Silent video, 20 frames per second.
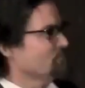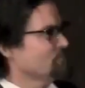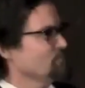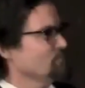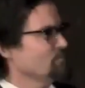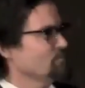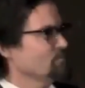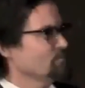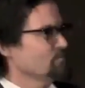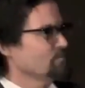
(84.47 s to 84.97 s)
one of the
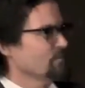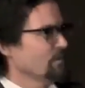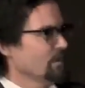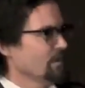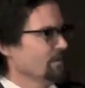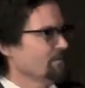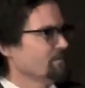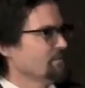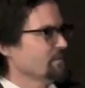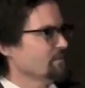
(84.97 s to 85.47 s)

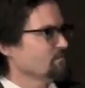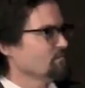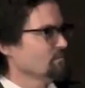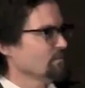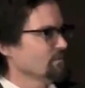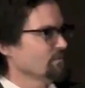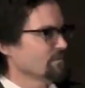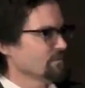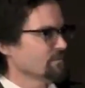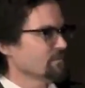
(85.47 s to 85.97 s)
few, I
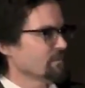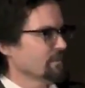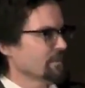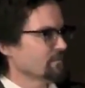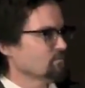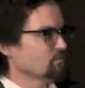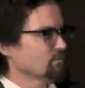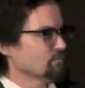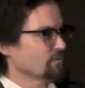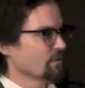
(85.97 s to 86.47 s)
think, real
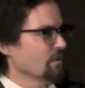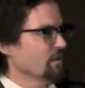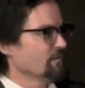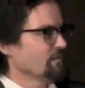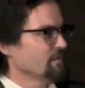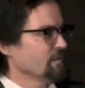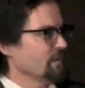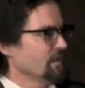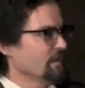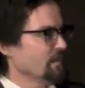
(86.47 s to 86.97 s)
intellectuals
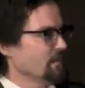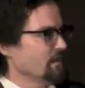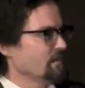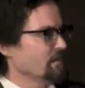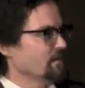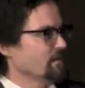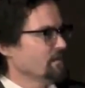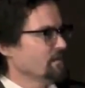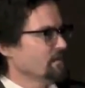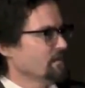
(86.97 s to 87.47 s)
on the
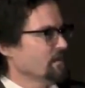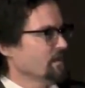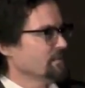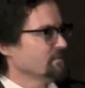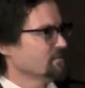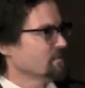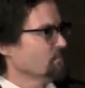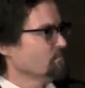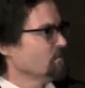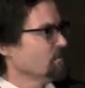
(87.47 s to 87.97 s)
air,
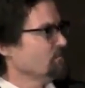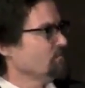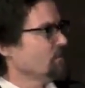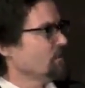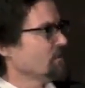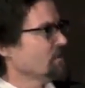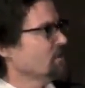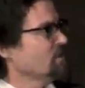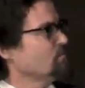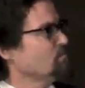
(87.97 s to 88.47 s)
and
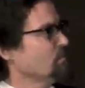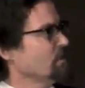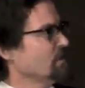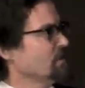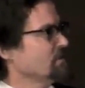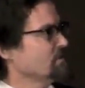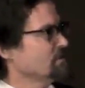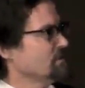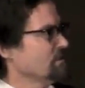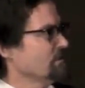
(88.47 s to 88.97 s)
somebody very
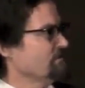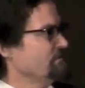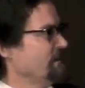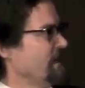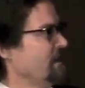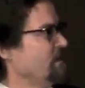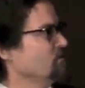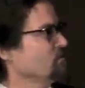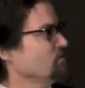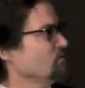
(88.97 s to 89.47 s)
committed to
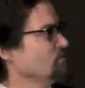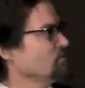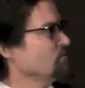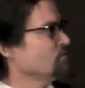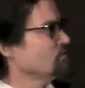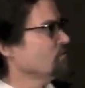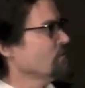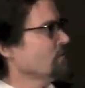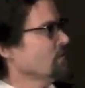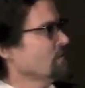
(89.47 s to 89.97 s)
the
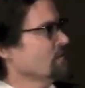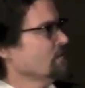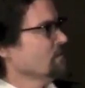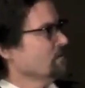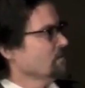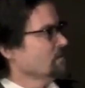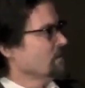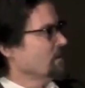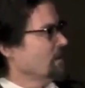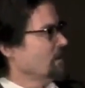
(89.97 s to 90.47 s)
values
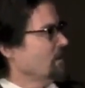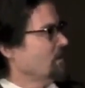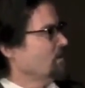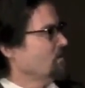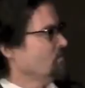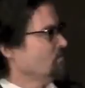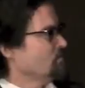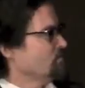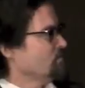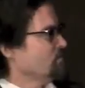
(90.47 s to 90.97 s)

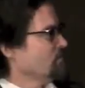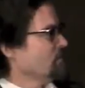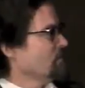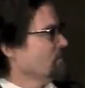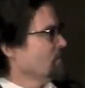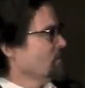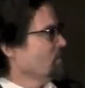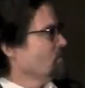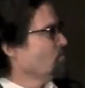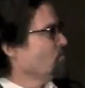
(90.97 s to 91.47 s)
of
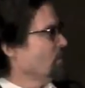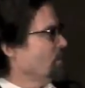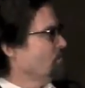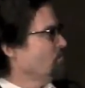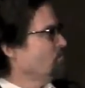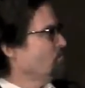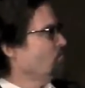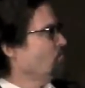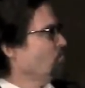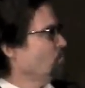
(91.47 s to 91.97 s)

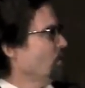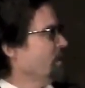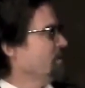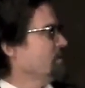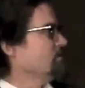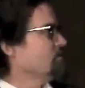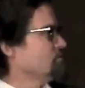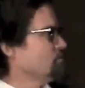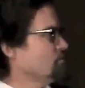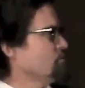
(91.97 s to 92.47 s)

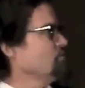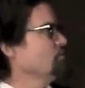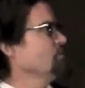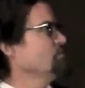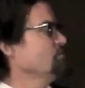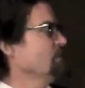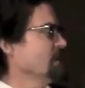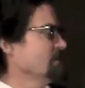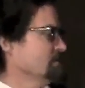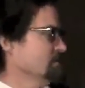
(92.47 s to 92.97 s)
what
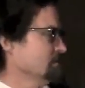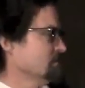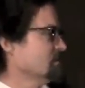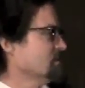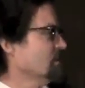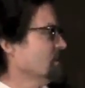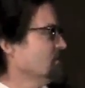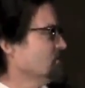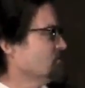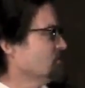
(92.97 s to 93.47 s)
should make
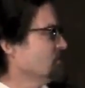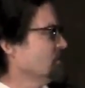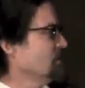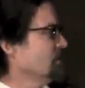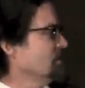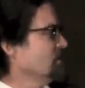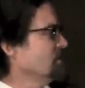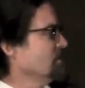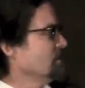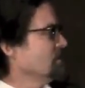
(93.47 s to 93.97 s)
this
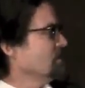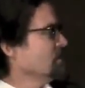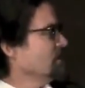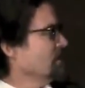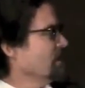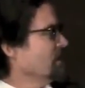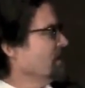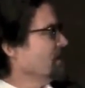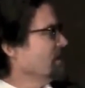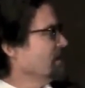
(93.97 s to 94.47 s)
country
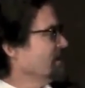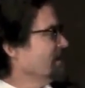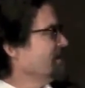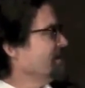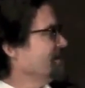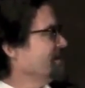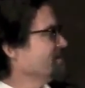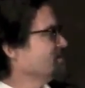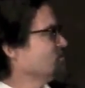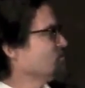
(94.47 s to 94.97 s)

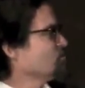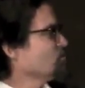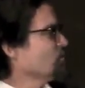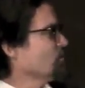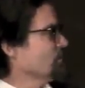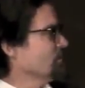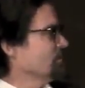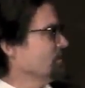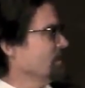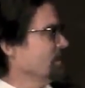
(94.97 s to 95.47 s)

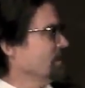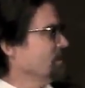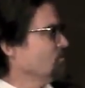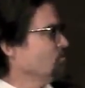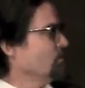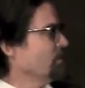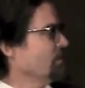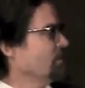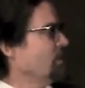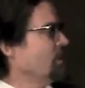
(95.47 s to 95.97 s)

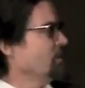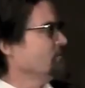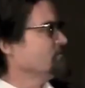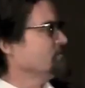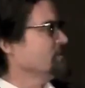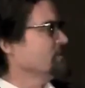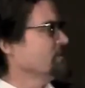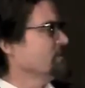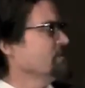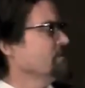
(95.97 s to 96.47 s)
extraordinary, and what
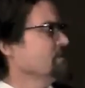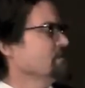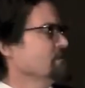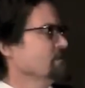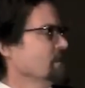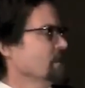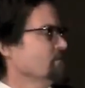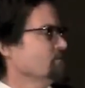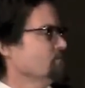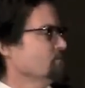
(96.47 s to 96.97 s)

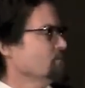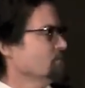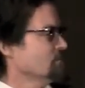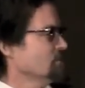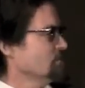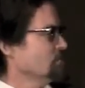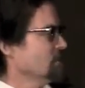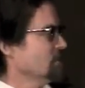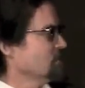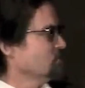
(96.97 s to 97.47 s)
often,
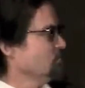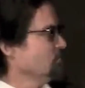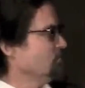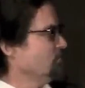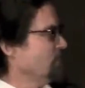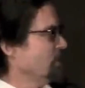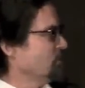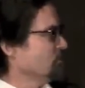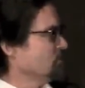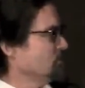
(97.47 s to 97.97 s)
unfortunately,
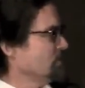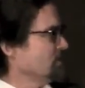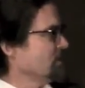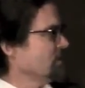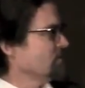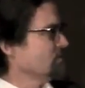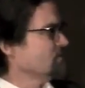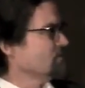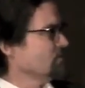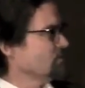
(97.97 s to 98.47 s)
because we fail
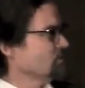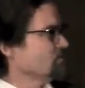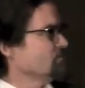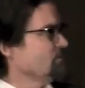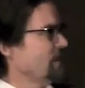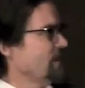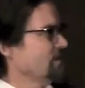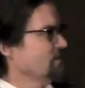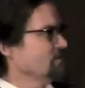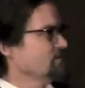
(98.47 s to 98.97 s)
to adhere to
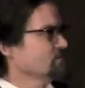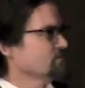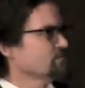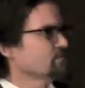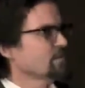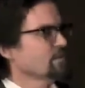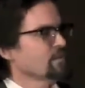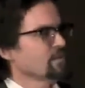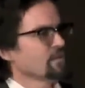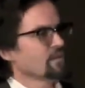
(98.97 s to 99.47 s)
those
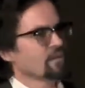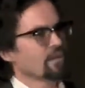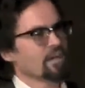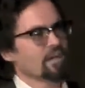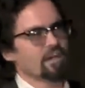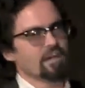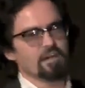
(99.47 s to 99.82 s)
values,